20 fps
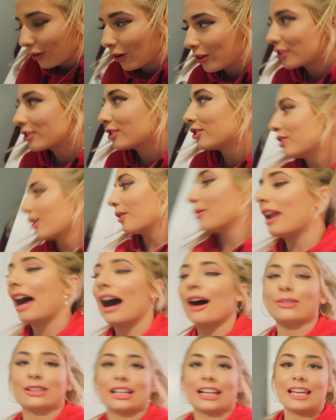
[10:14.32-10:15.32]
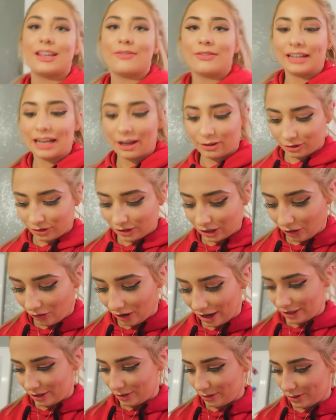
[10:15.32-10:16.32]
vlogs so loud, like even louder than
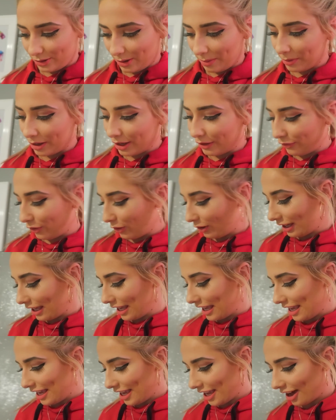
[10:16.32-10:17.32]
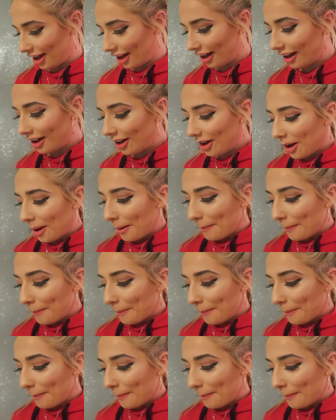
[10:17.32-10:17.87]
I do, so I'm gonna vlog here.